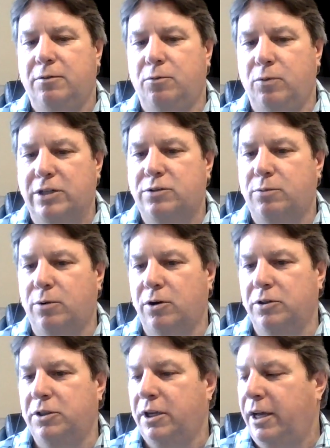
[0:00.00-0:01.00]

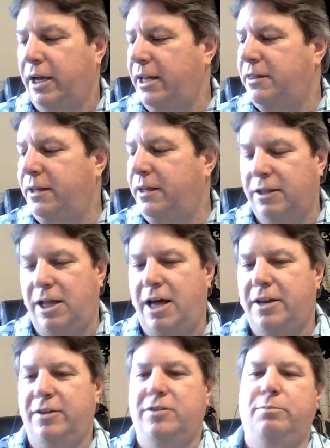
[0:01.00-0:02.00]
WestWorld. And I think a
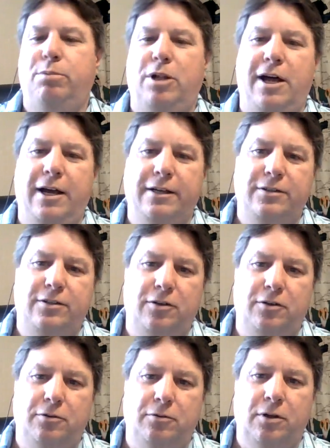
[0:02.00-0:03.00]
lot of this applies
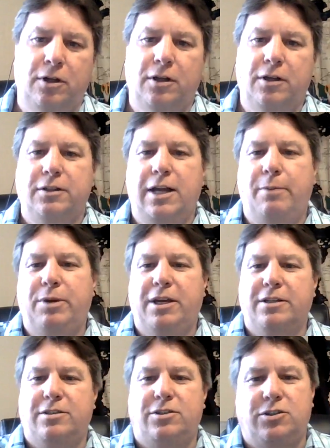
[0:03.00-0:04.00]
to, not
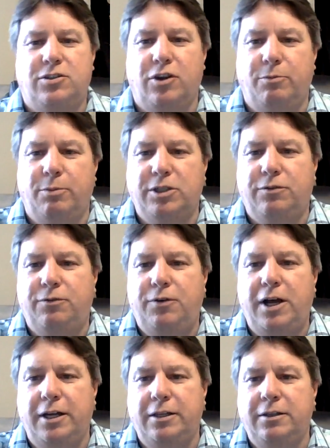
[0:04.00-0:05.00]
because it's just so much
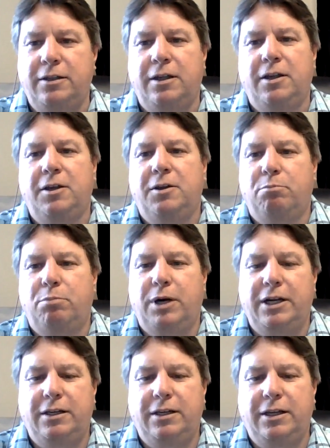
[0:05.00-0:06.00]
fun,
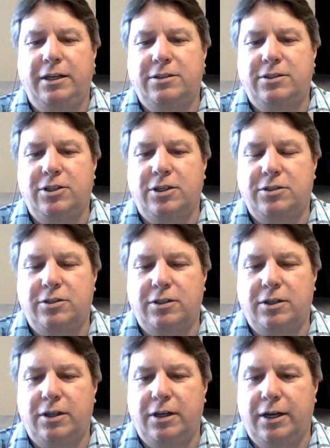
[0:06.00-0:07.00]
but it's just
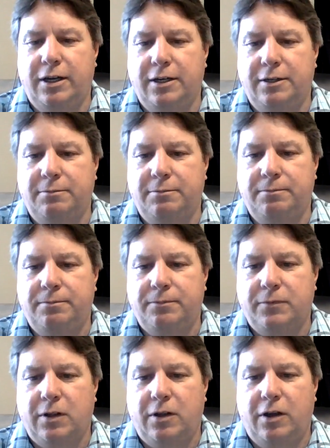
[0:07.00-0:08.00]

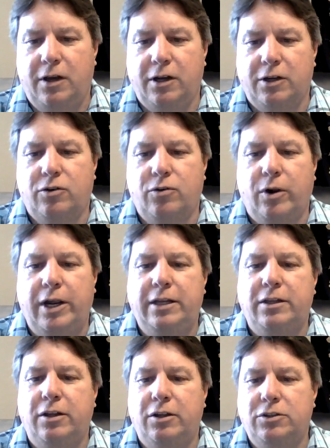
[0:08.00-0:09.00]
a
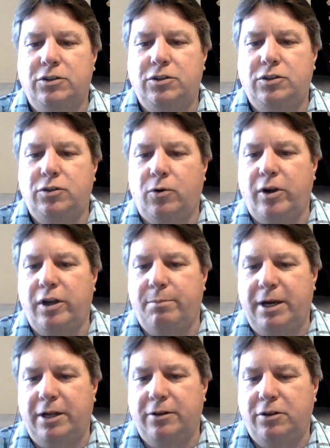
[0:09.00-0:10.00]
great story
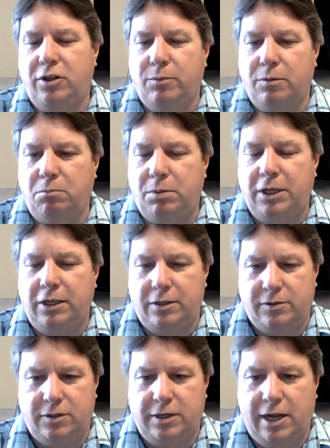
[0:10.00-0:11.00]
about human
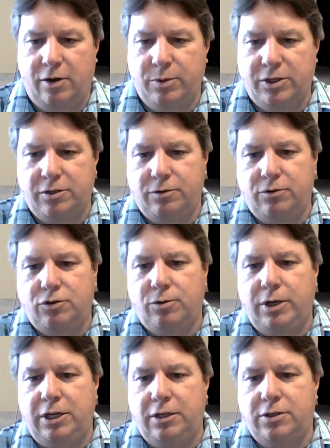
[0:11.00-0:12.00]
beings and how we should
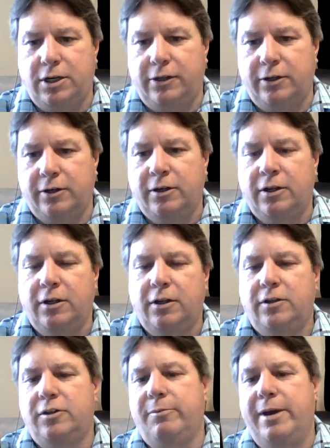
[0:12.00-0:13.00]
treat each other,
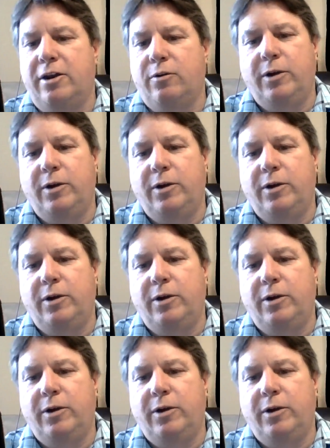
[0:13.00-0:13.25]
no matter